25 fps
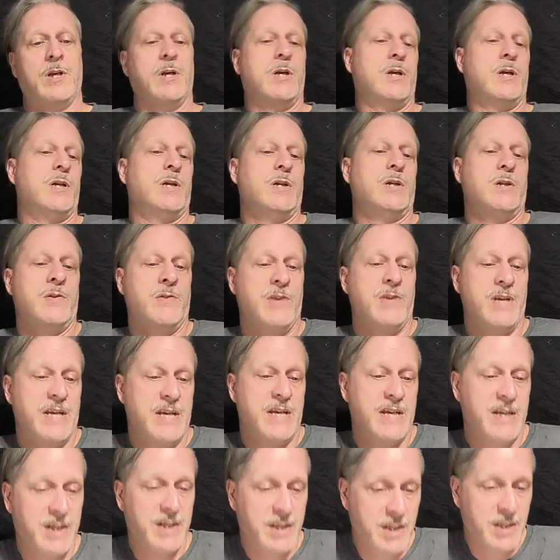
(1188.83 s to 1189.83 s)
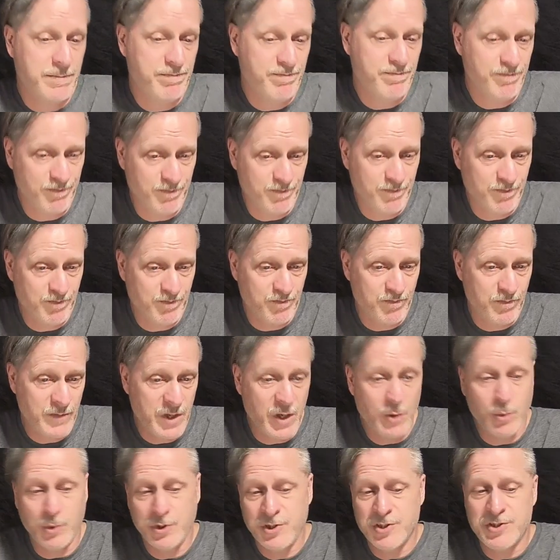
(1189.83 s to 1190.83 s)
They
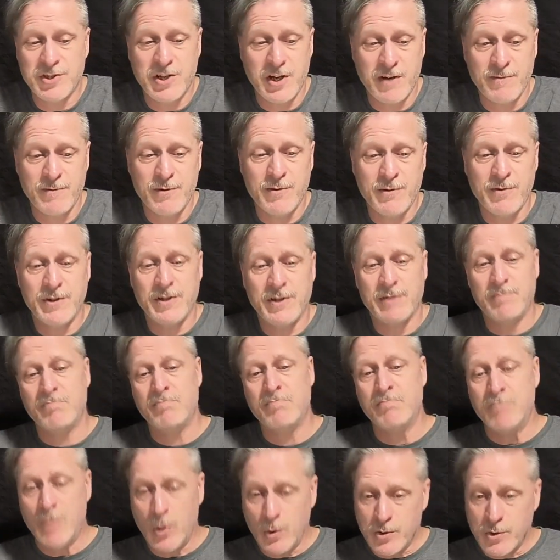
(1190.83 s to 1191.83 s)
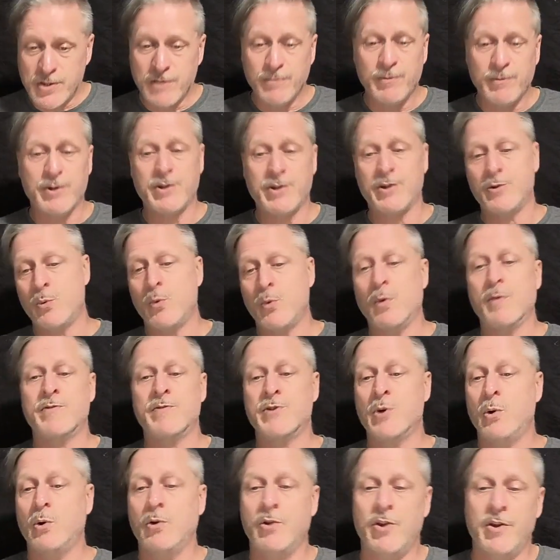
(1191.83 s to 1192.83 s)
will discover that most of what the dwarves
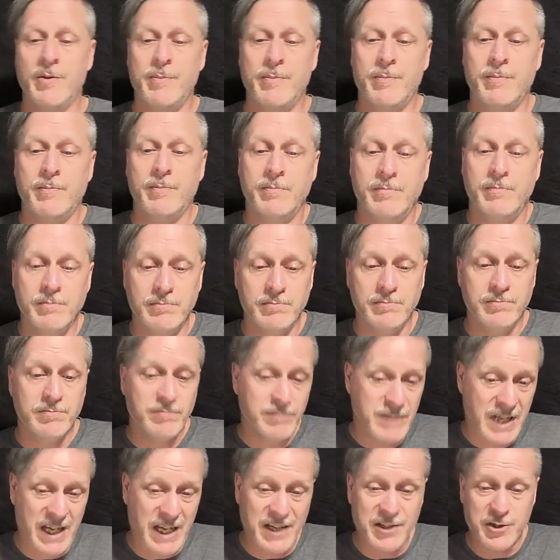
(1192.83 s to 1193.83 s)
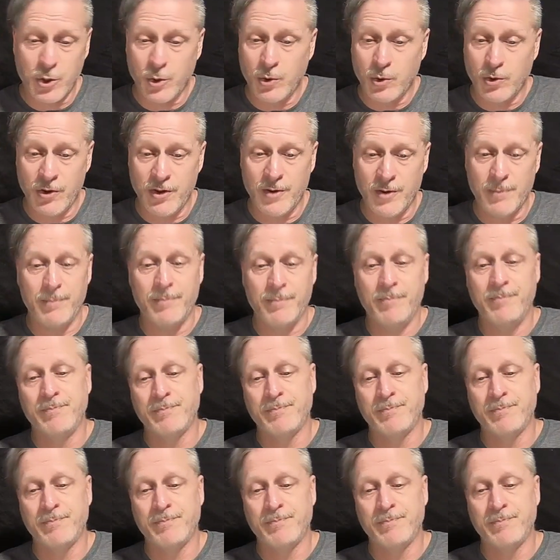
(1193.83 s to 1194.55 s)
had told them